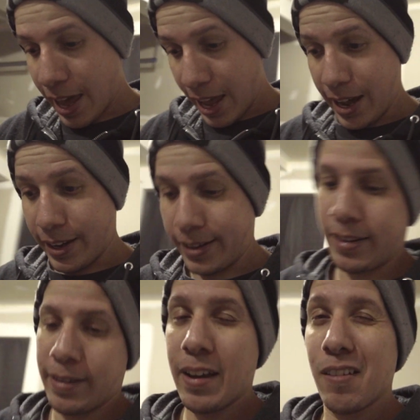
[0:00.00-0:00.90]

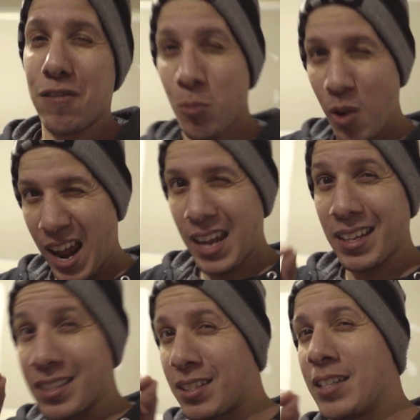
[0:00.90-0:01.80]
and from what I
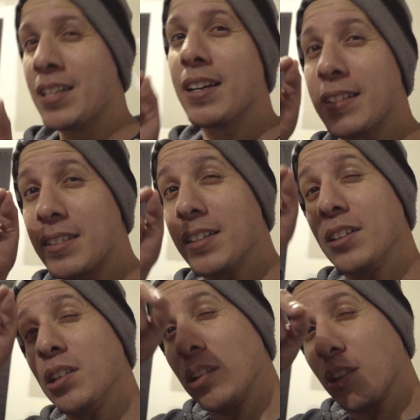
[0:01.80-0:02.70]
can see a
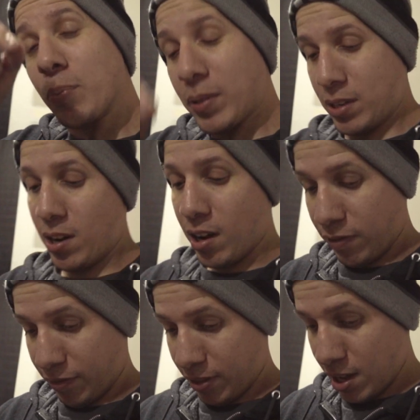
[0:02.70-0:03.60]
little bit
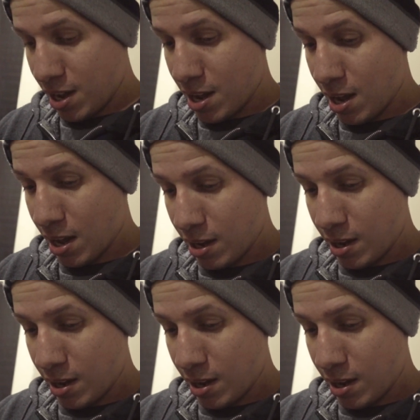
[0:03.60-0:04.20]
of the